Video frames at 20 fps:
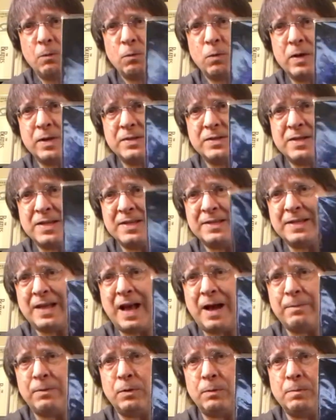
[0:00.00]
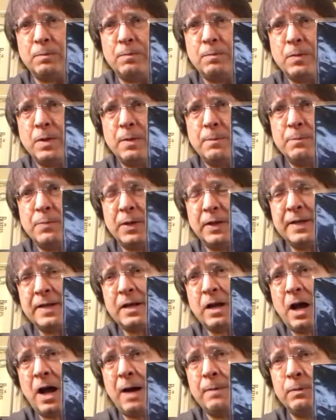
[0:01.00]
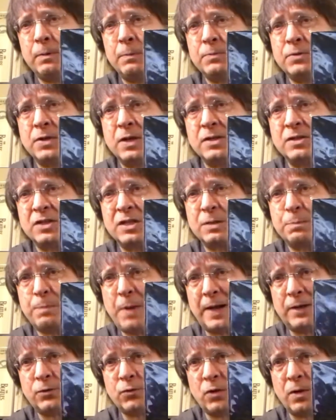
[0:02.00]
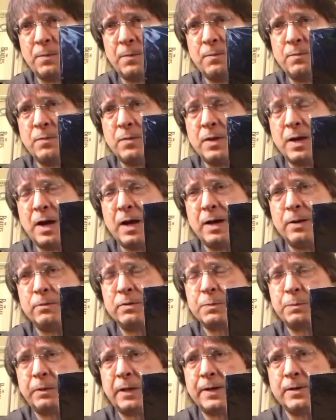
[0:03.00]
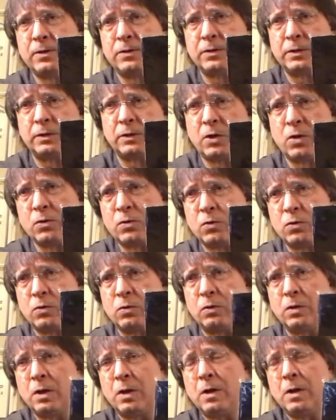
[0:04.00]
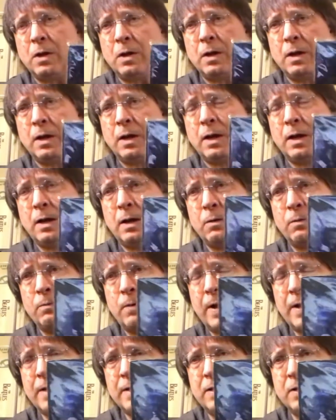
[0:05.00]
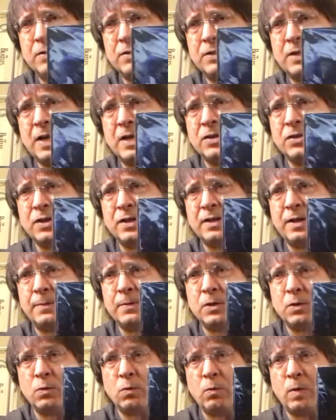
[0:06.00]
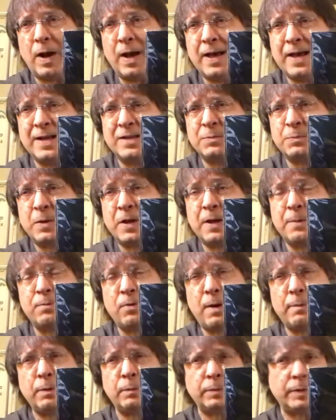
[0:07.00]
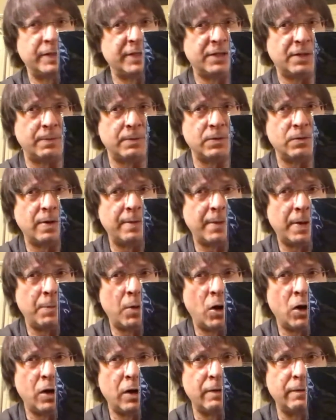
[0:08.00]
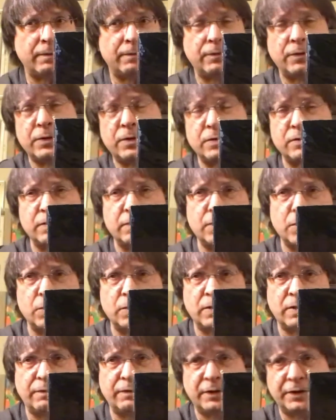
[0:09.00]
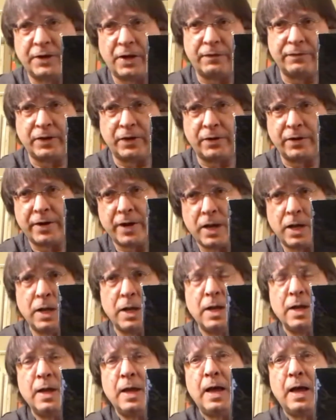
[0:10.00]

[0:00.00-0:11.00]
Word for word: was this album, Billy Cobham's Spectrum. Uh, it was played on the local uh, radio station WYSP and probably WMMR for those of you in the Philadelphia area.